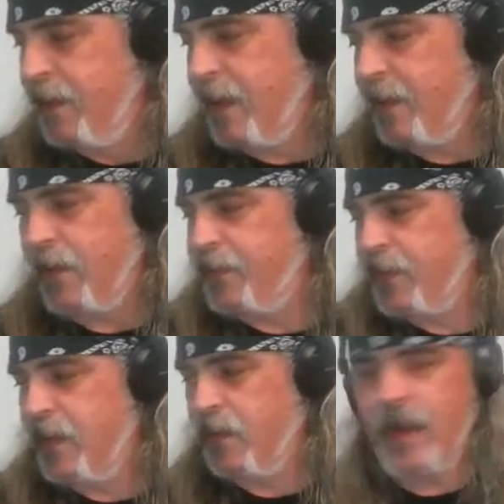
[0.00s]
And they always
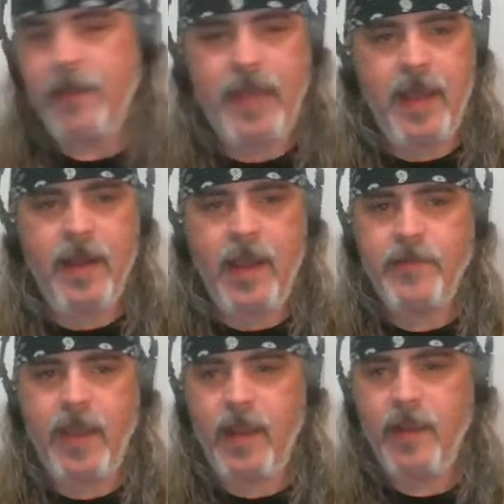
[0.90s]
start out, I'm
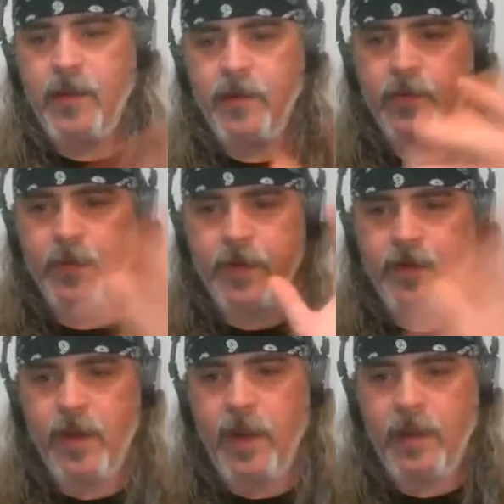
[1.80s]
nah, doing their
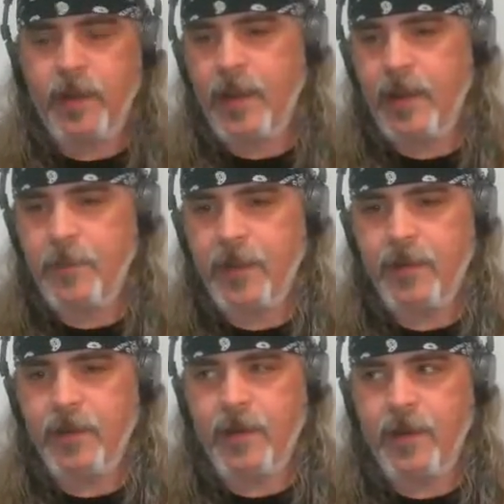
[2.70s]
talk. And I'm like,
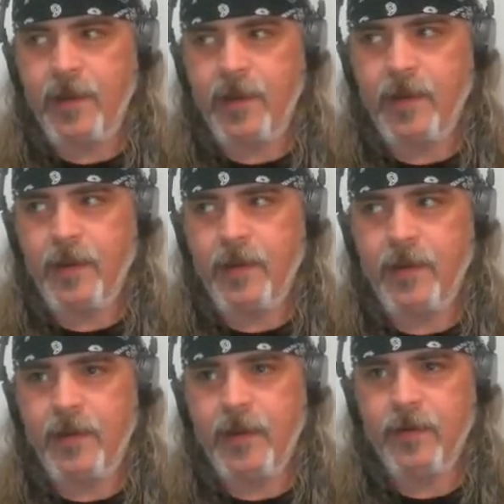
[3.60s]

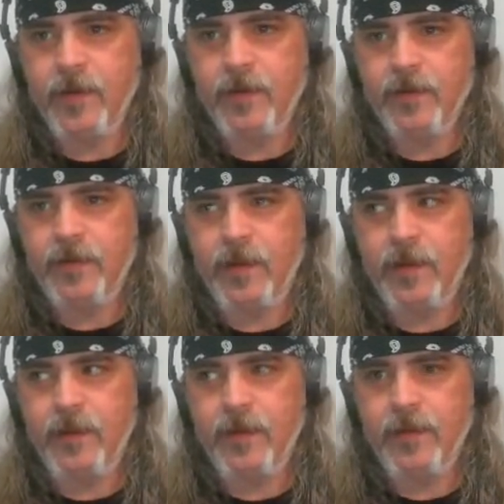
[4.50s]
I don't
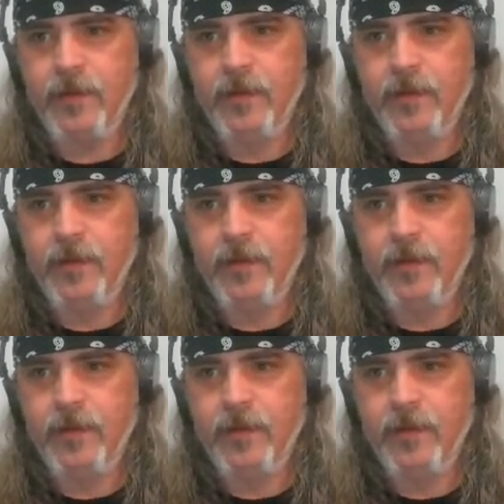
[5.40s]
understand you.